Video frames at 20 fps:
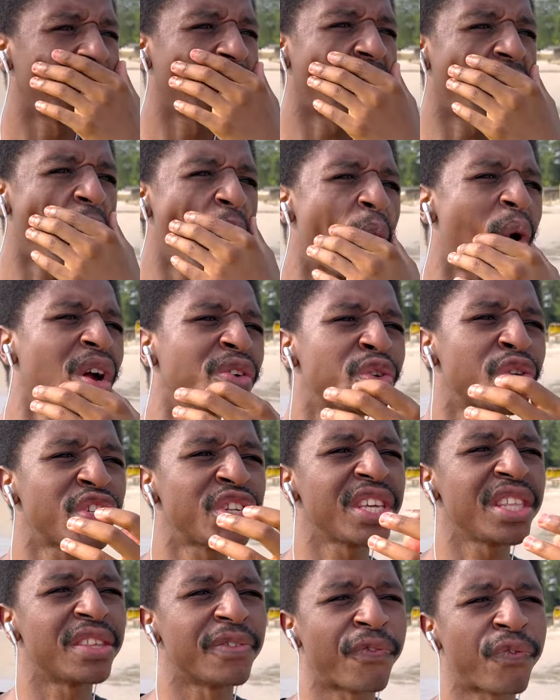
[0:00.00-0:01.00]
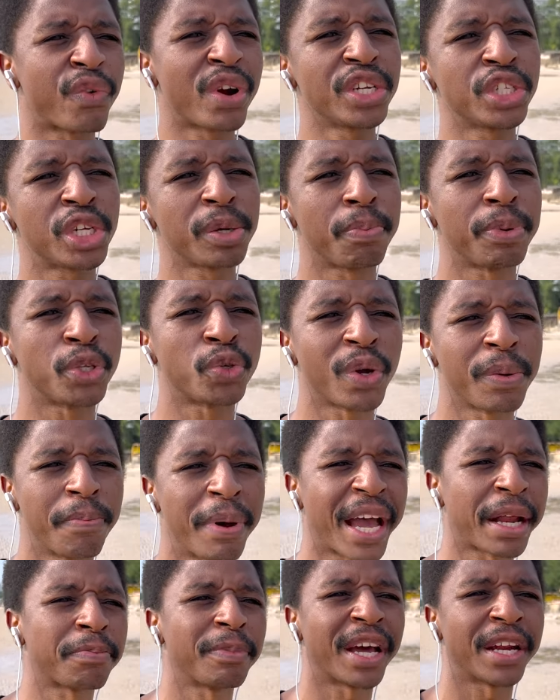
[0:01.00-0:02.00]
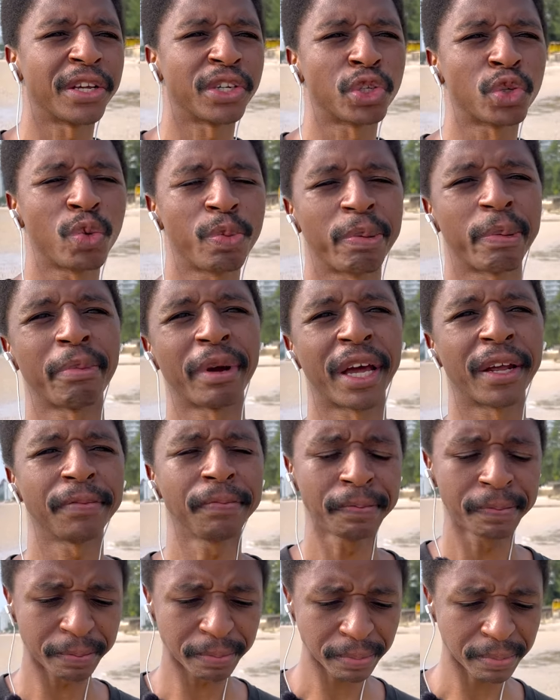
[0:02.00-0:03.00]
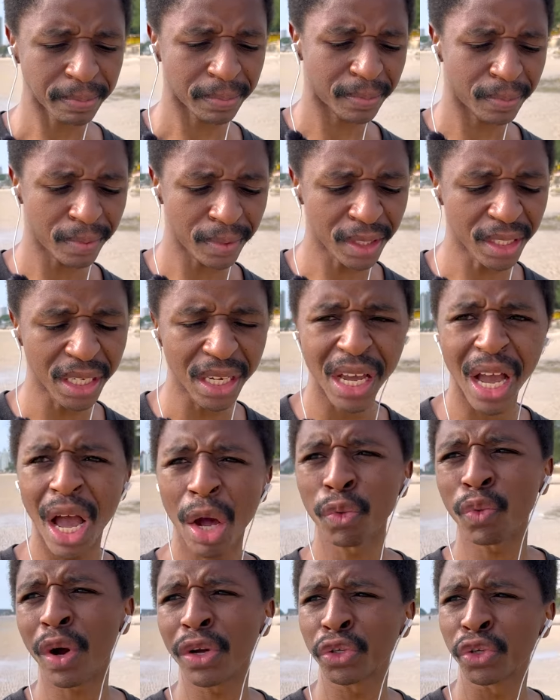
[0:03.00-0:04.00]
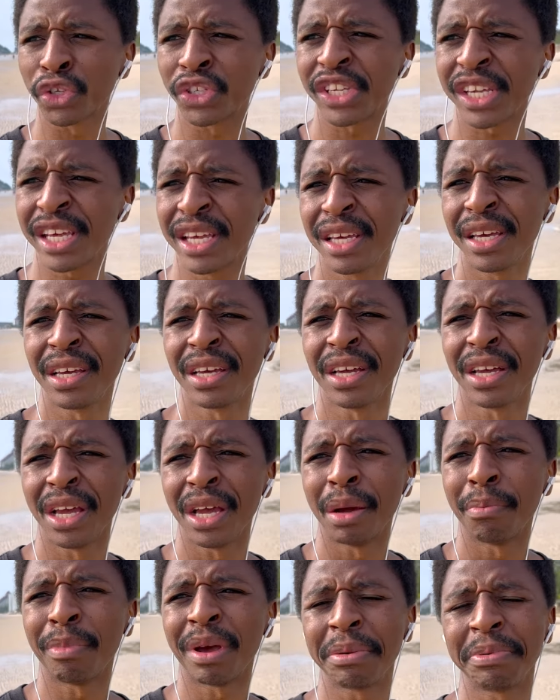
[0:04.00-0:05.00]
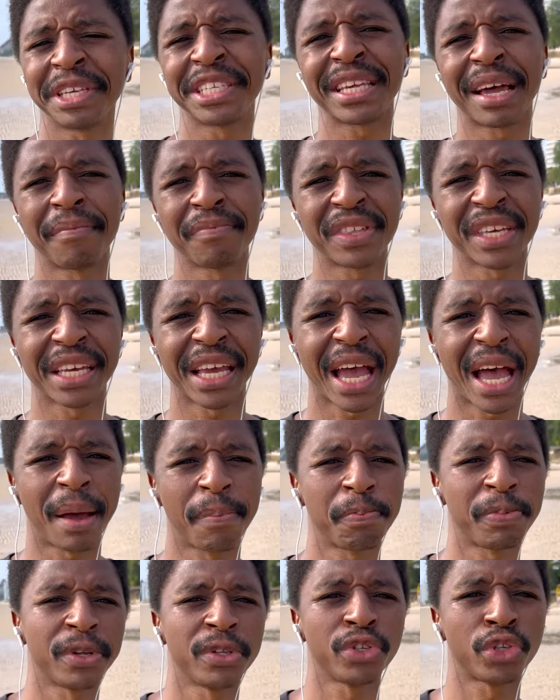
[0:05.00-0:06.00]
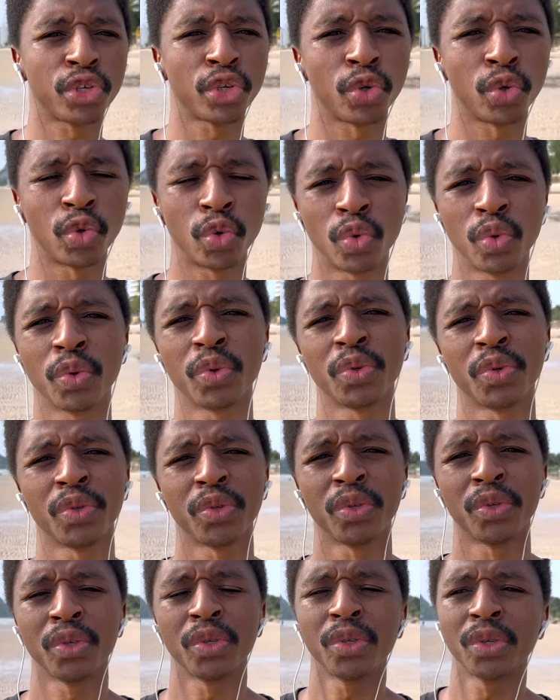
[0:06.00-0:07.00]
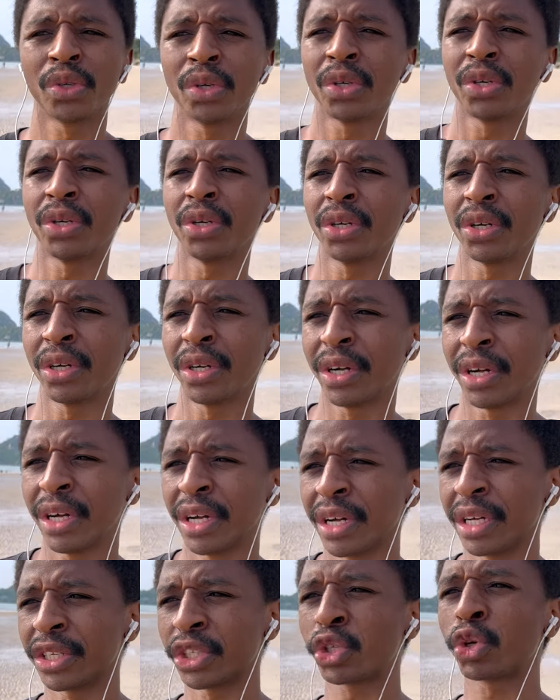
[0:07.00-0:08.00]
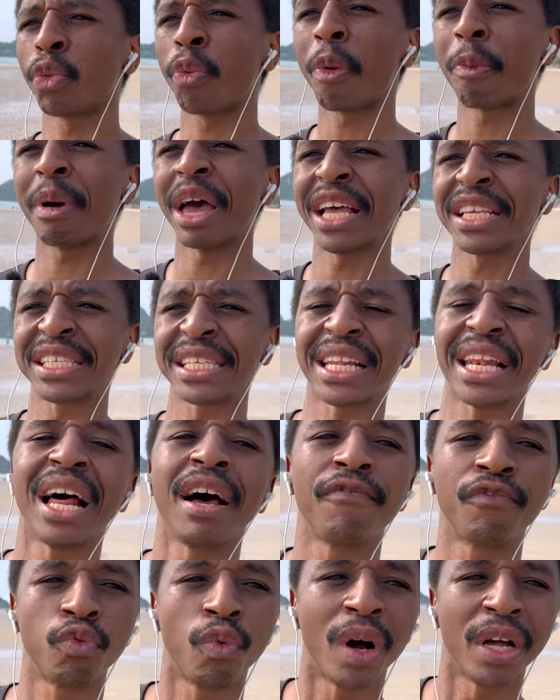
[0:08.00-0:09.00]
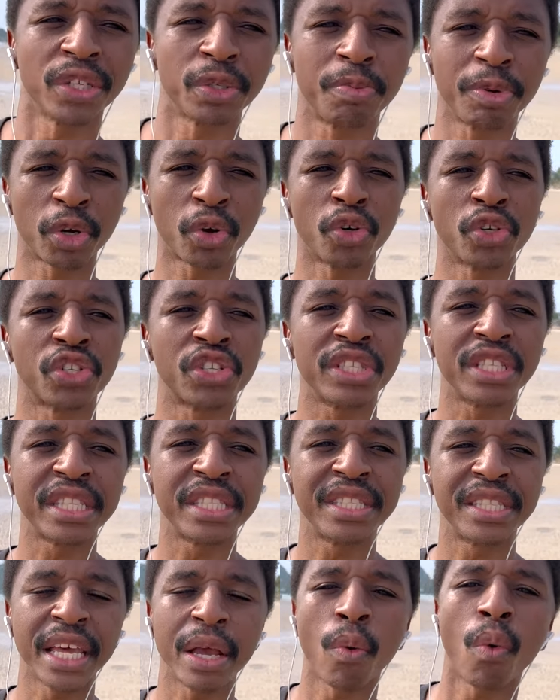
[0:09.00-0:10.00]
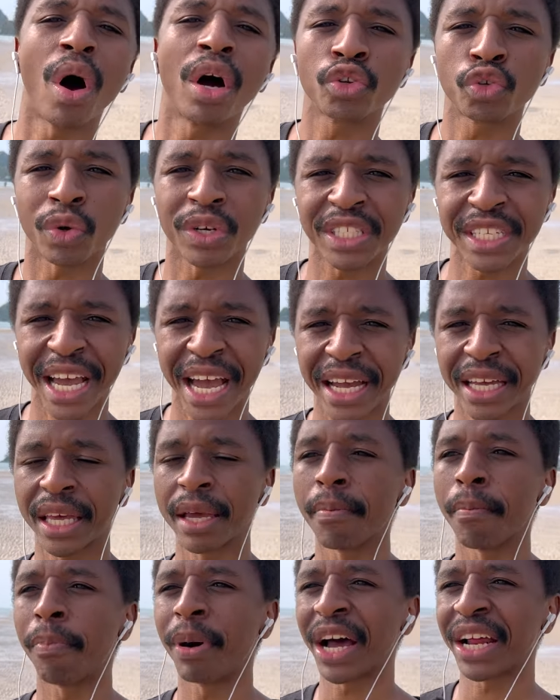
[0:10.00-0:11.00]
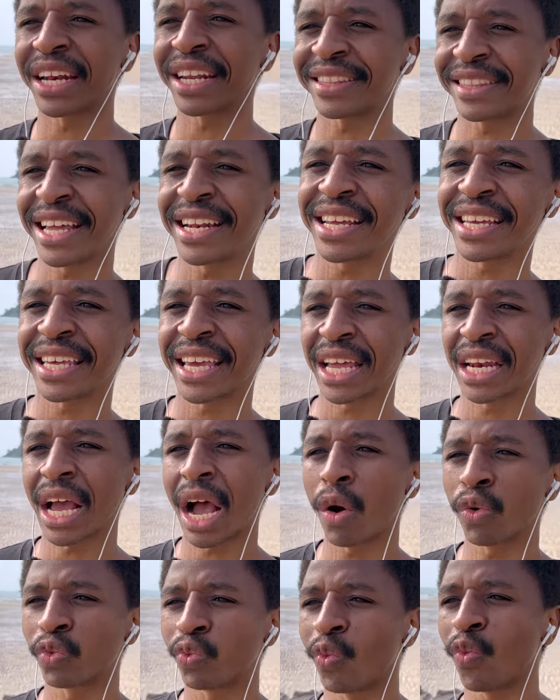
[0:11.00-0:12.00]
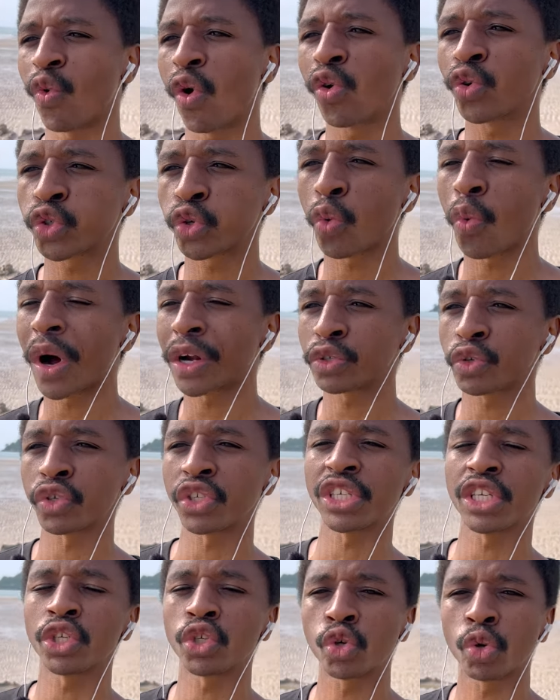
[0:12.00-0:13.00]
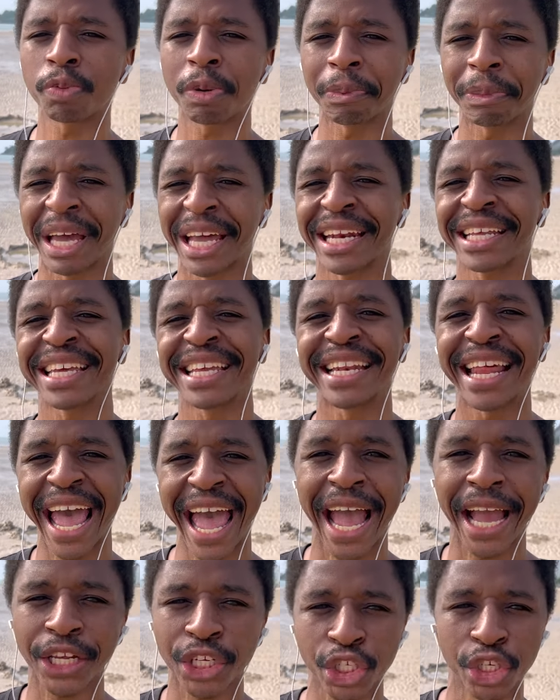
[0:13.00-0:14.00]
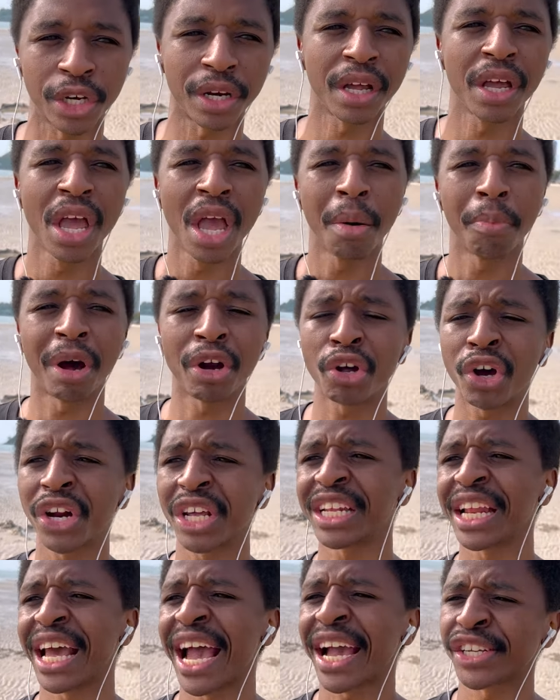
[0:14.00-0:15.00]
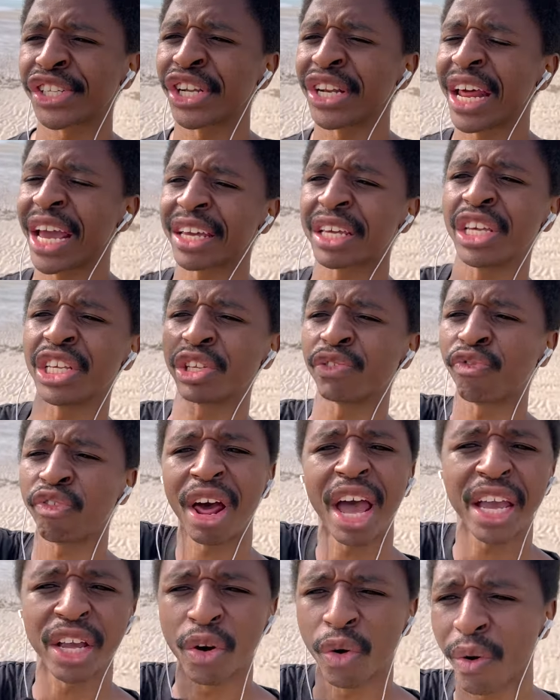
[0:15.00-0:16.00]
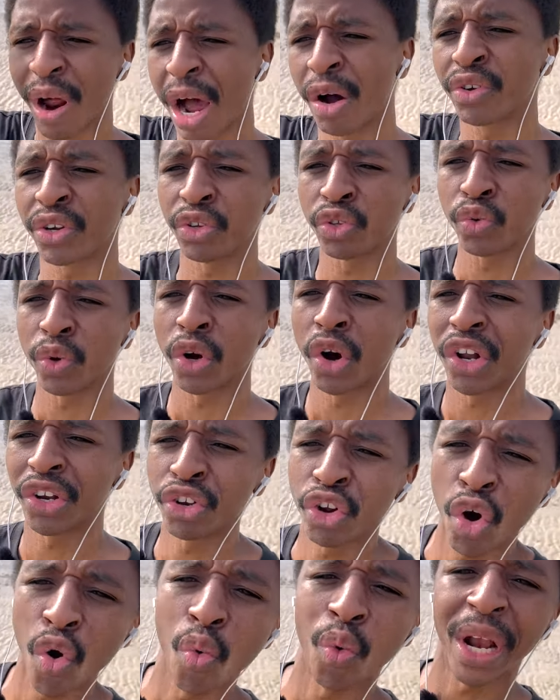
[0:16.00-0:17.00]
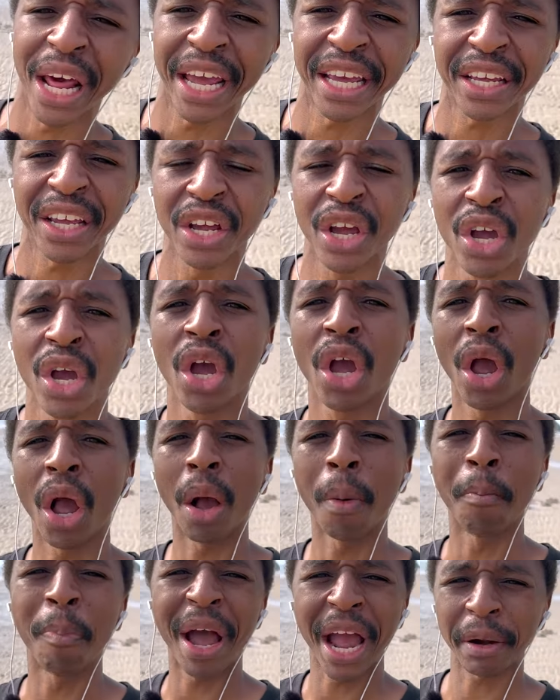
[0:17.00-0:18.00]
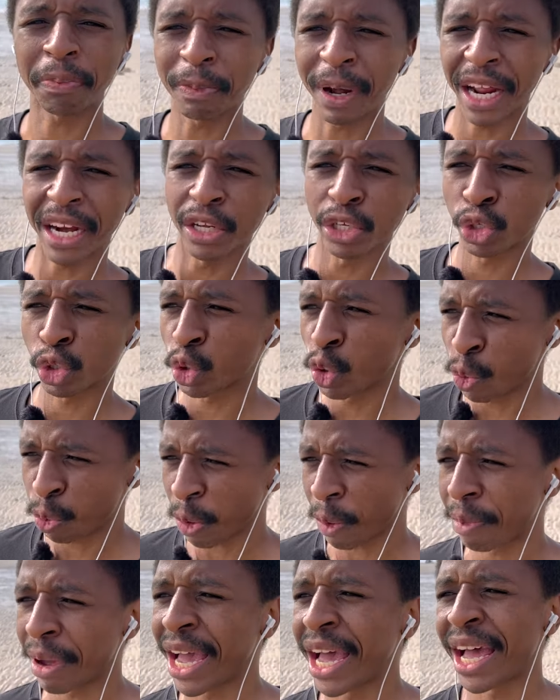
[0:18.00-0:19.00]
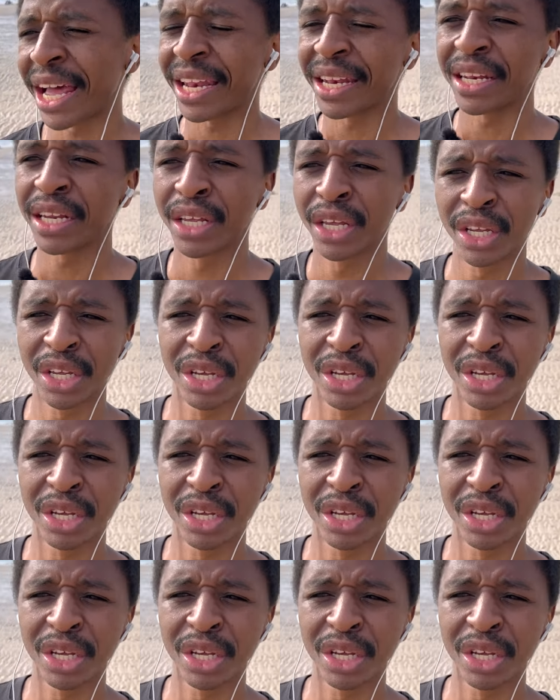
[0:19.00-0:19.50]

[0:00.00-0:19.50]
I want to see the friendship between Batman and Superman. I want to see maybe something happen to Superman's loved ones because they want to attack him. But then again, I would also want to see Superman in action, but not in action like he's flying around and doing all, no, like Batman and Superman